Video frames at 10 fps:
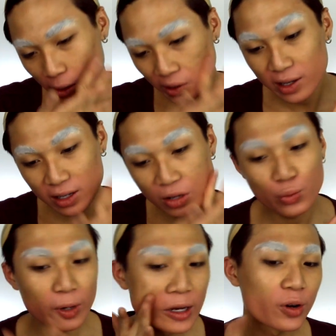This is
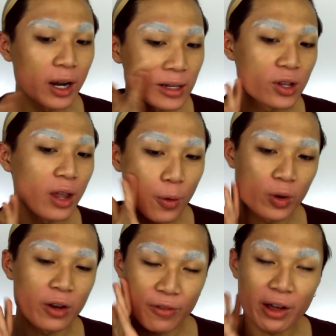really great so that
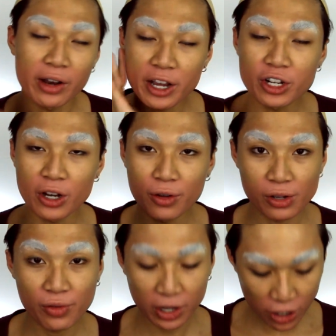when your foundation goes
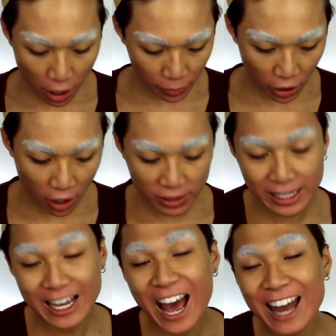over the top you can't
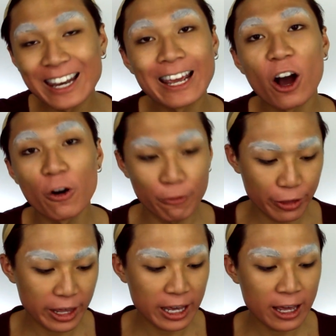see any of
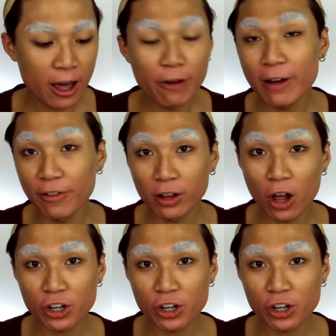the five o'clock